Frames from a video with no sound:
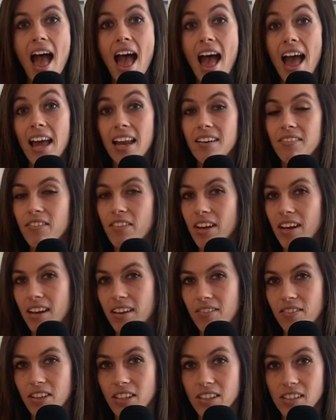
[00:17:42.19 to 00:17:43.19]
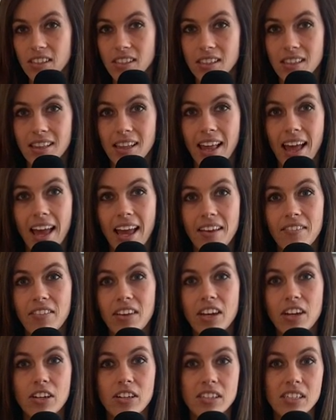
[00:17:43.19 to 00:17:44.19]
At vaudevilles, live
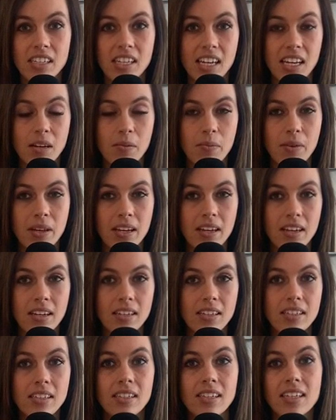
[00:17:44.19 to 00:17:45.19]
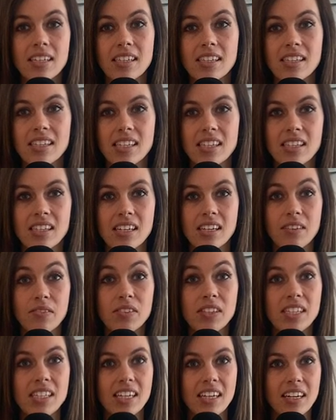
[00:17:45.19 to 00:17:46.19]
entertainment consisted of
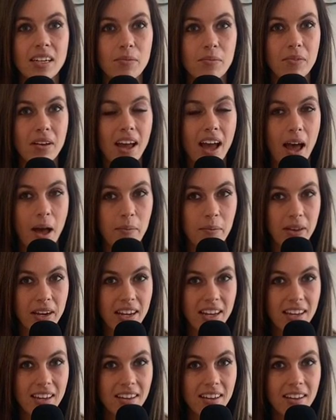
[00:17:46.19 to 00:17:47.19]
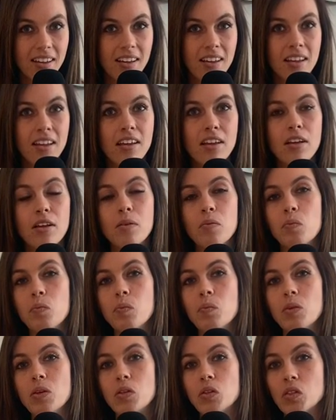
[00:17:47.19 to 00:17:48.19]
stand up comedy,
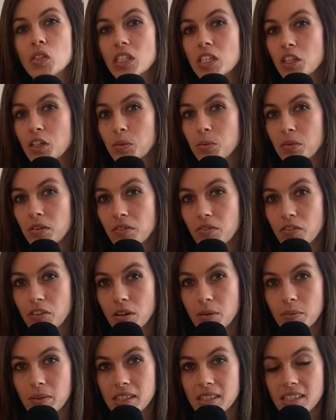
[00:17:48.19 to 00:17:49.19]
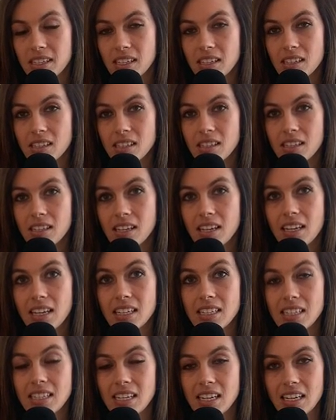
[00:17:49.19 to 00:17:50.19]
musical performances
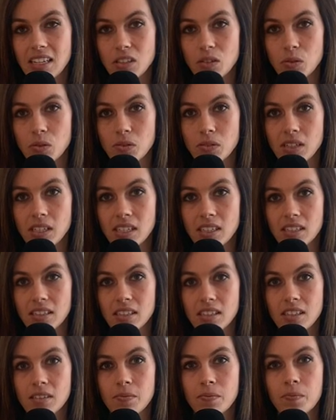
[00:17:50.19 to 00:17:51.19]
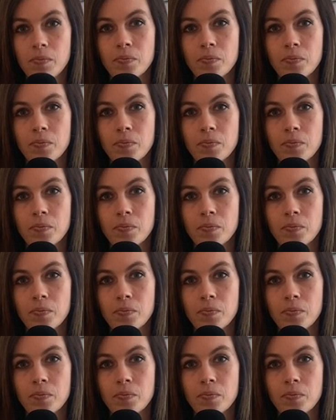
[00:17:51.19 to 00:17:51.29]
and dance routines.